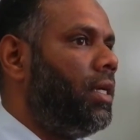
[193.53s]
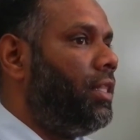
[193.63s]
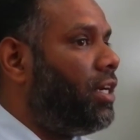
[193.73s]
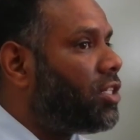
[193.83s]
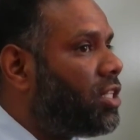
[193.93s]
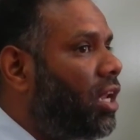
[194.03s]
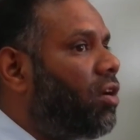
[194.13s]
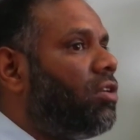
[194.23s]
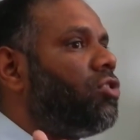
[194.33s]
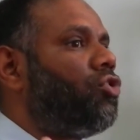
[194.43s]
they're still
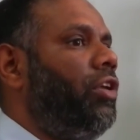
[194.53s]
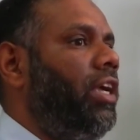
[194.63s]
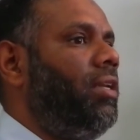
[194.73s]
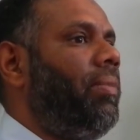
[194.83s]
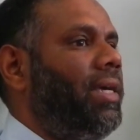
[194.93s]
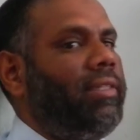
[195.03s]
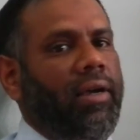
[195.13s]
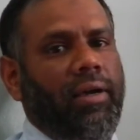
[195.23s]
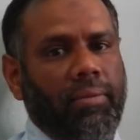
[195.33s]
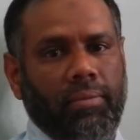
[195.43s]
constrained by
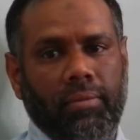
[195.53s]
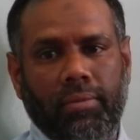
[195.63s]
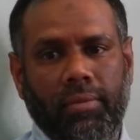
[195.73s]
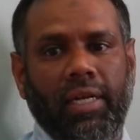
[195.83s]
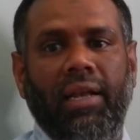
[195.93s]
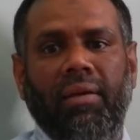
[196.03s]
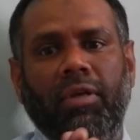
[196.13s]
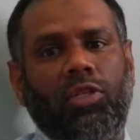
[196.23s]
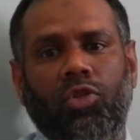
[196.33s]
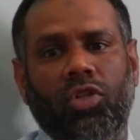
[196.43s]
time. They're
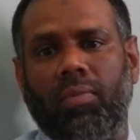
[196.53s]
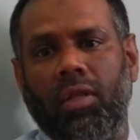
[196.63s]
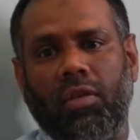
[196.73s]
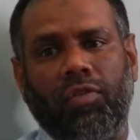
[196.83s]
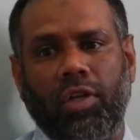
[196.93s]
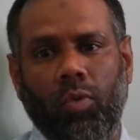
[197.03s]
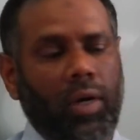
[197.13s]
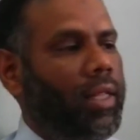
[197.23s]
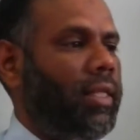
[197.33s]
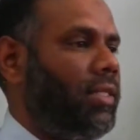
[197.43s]
limited to the month of
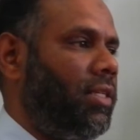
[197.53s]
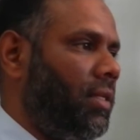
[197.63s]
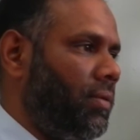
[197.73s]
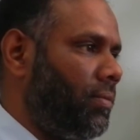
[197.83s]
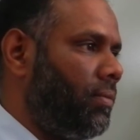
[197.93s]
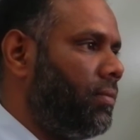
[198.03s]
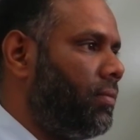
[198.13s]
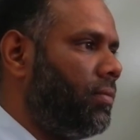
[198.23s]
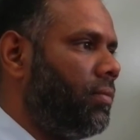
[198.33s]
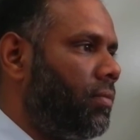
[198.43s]
Shawwal, that's it.
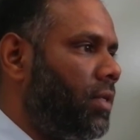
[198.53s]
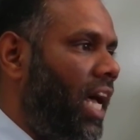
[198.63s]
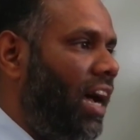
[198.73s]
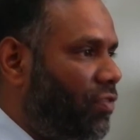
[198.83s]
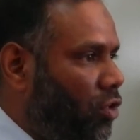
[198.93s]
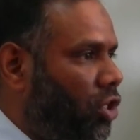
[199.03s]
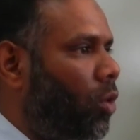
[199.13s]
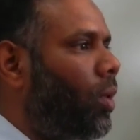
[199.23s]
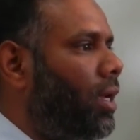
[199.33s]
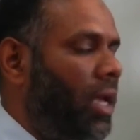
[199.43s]
After
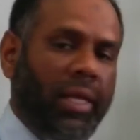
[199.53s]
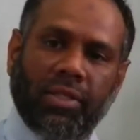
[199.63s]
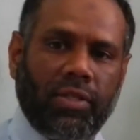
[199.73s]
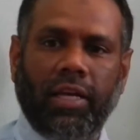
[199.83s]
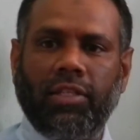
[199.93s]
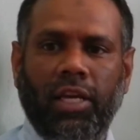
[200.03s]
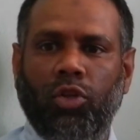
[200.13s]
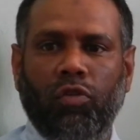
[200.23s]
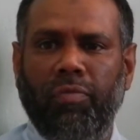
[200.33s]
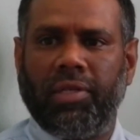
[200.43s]
Shawwal ends, that's
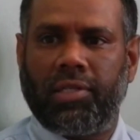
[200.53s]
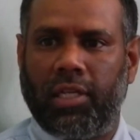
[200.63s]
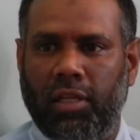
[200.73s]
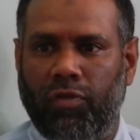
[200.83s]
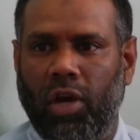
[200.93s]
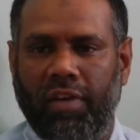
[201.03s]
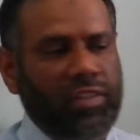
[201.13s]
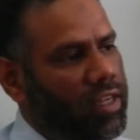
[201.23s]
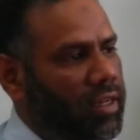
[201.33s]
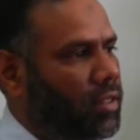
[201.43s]
it. You've missed it if you
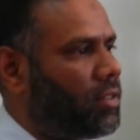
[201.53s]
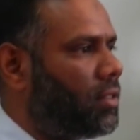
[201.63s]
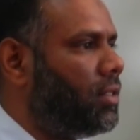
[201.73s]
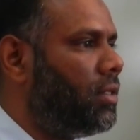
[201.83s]
haven't done it